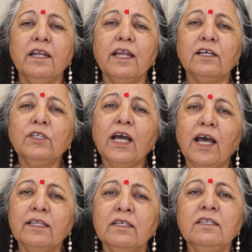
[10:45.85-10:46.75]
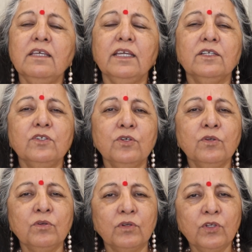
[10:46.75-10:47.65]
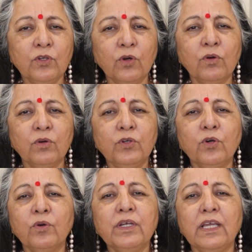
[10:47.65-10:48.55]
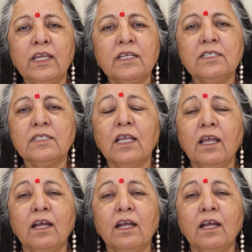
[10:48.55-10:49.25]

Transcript: Now, the other thing to know, note is